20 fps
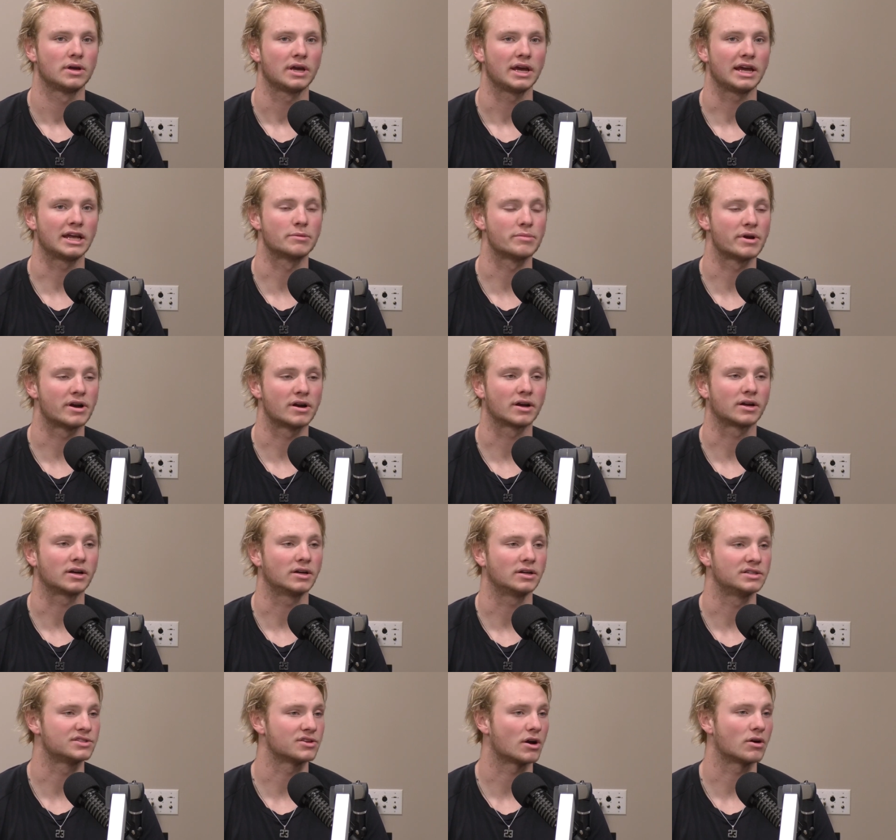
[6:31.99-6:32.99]
in America
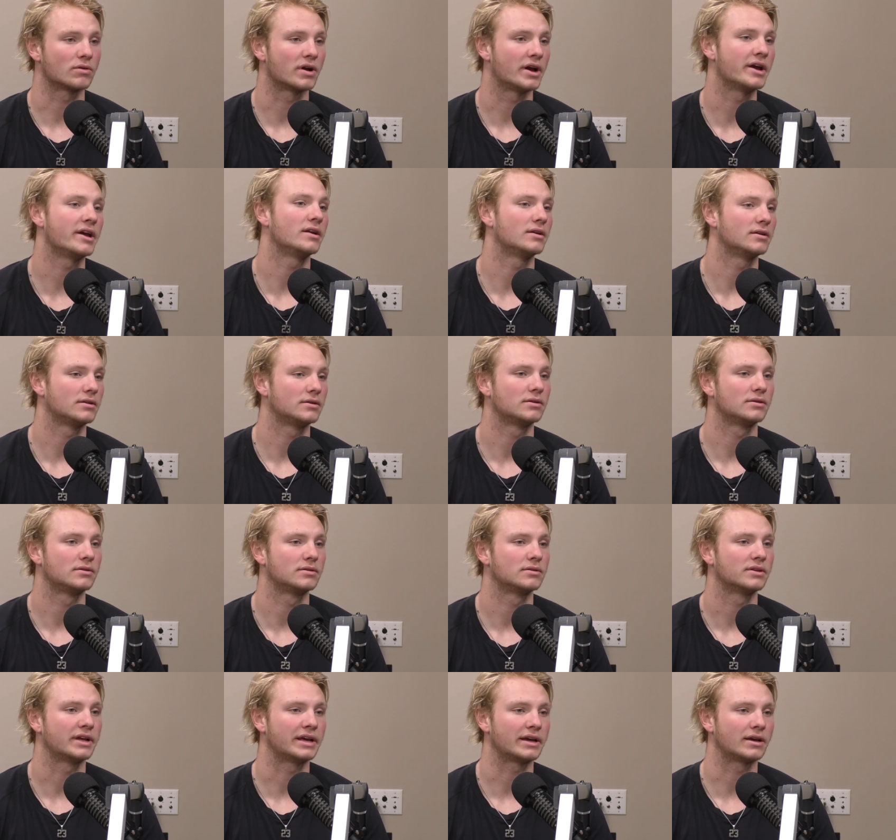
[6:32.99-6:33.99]
is all right.
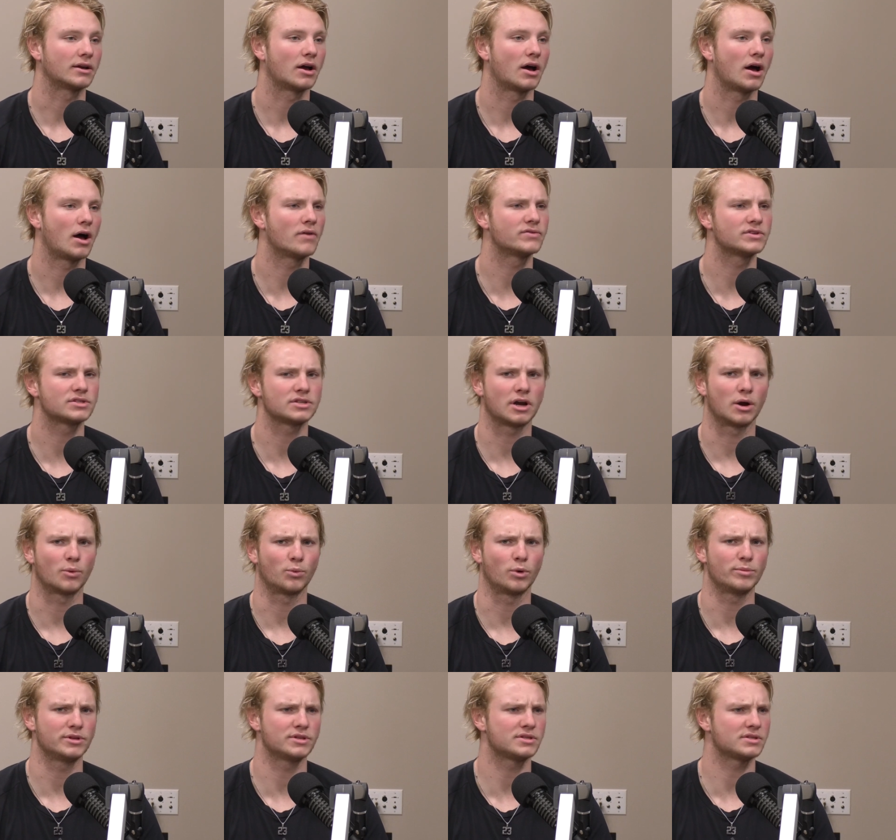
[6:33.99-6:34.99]
Like, obviously our
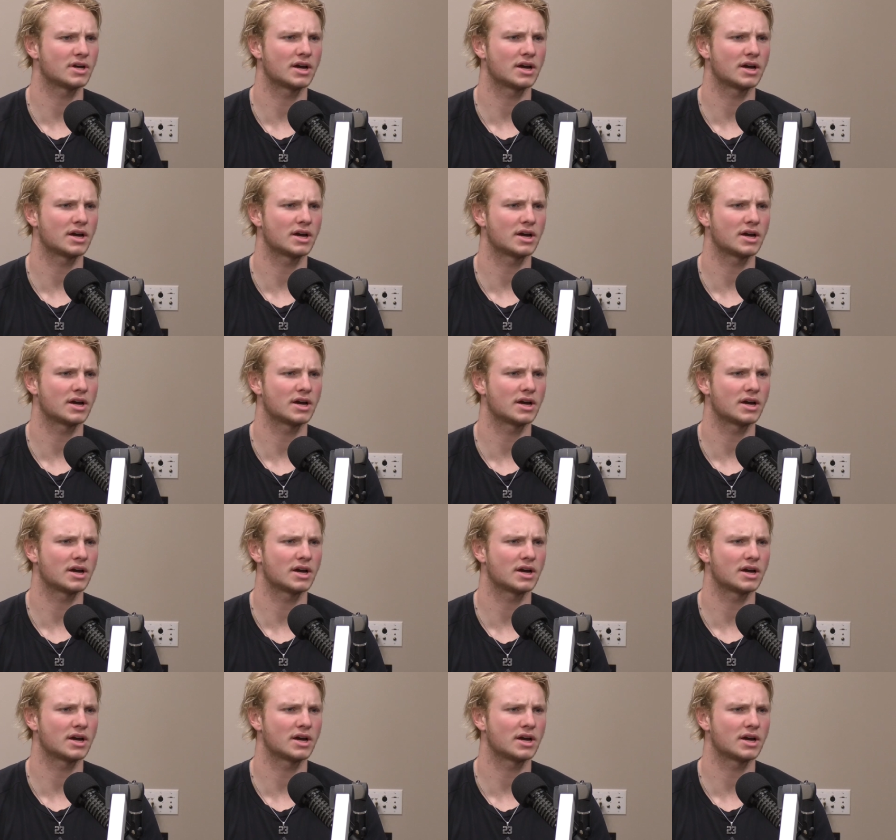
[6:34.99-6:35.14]
women's